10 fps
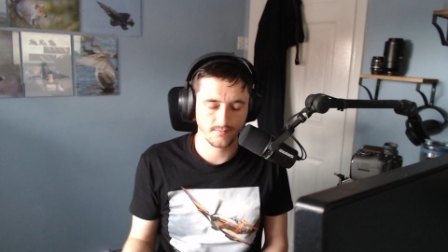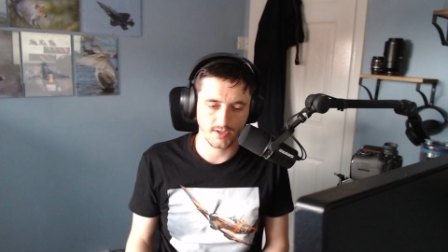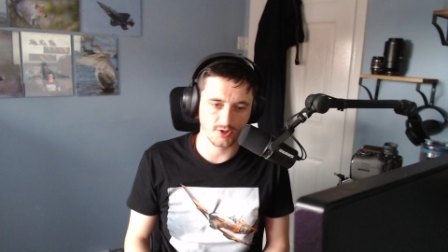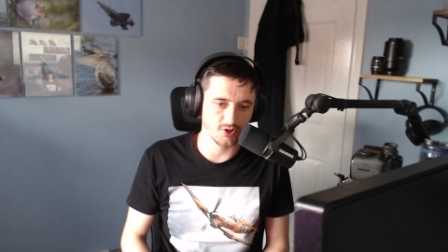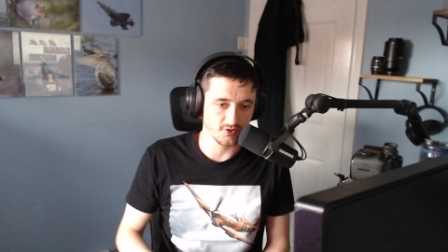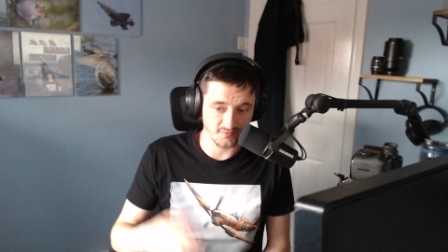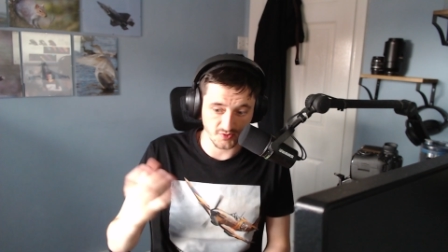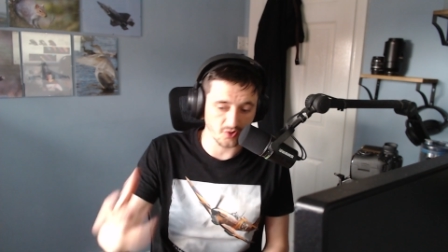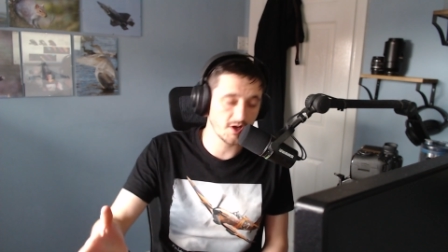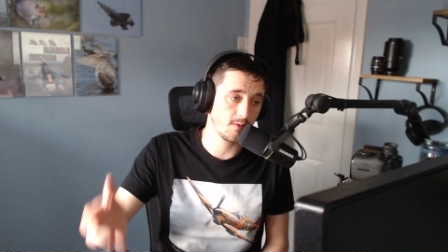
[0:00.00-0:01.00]
I should have
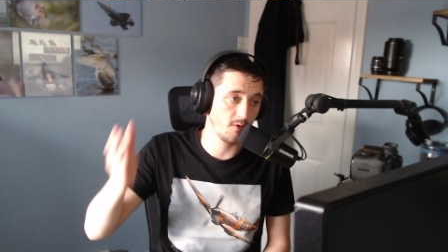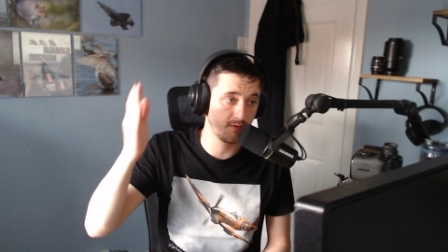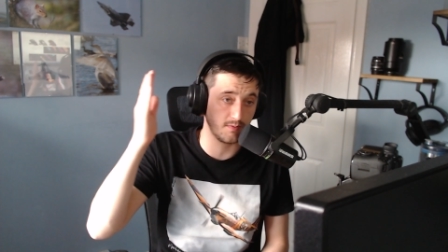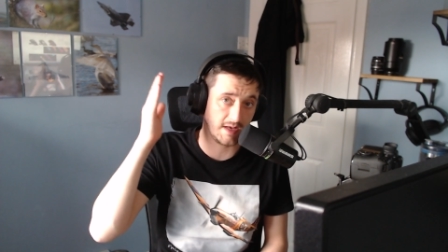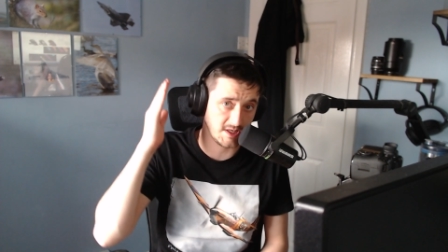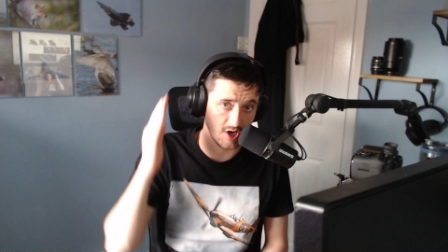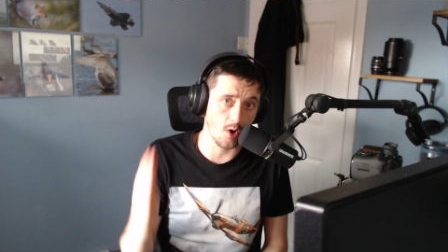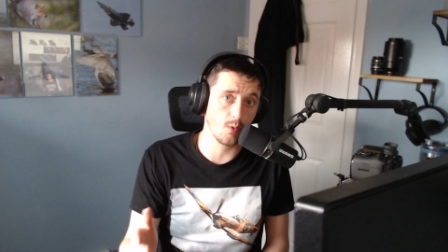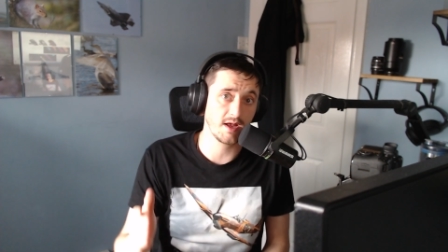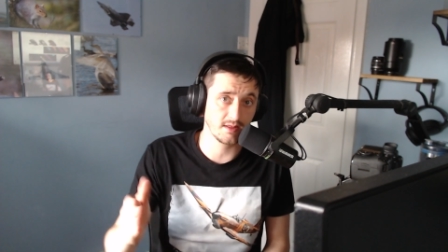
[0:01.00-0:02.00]
took it with me
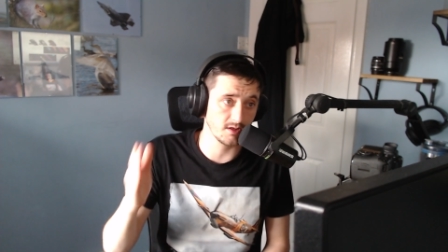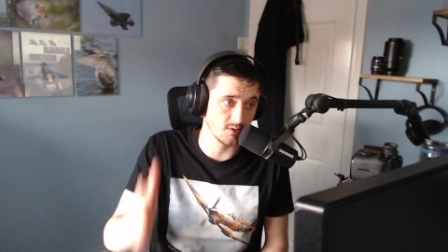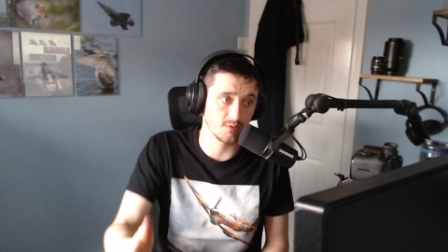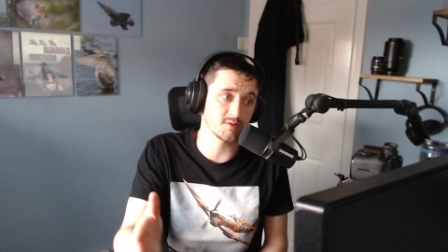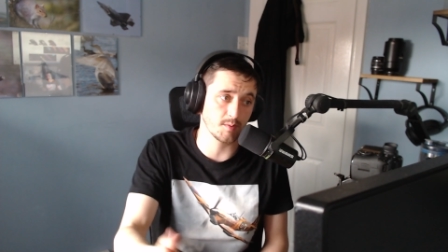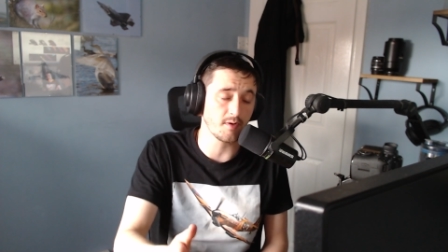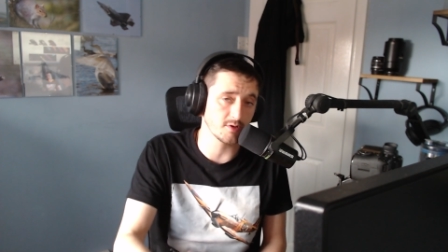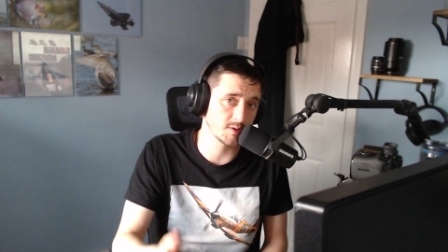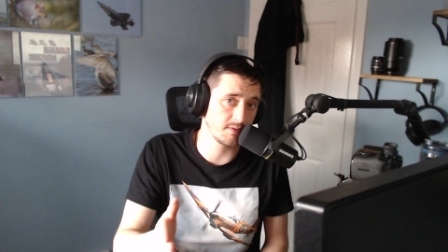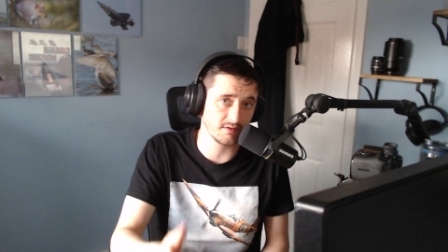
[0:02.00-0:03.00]
knowing that there was a
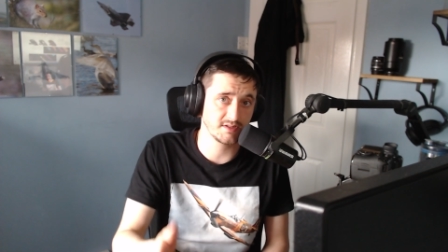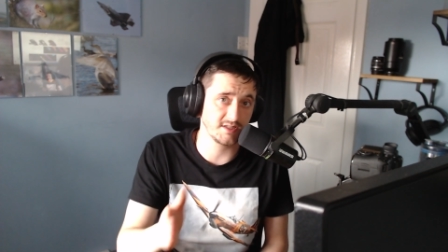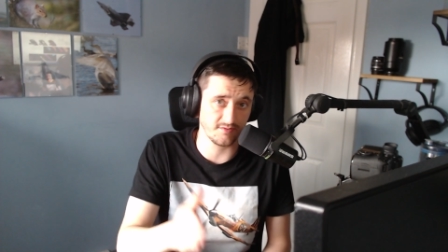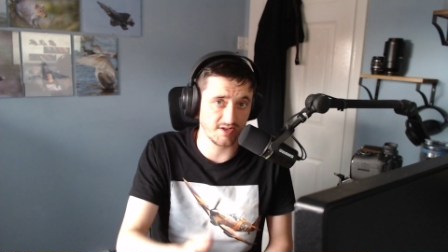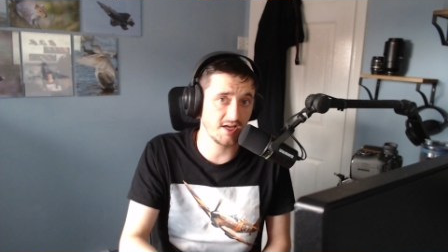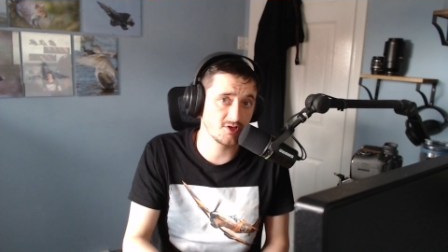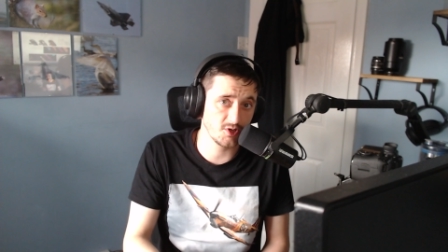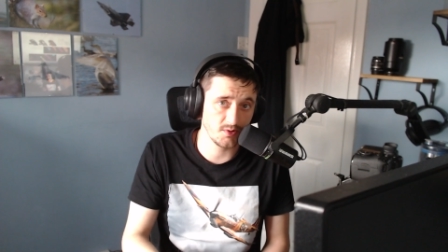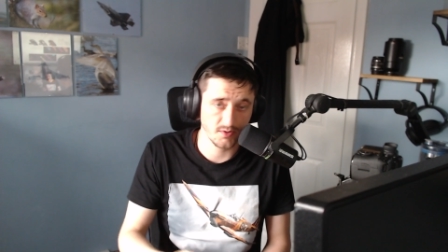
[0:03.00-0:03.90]
possibility of an issue.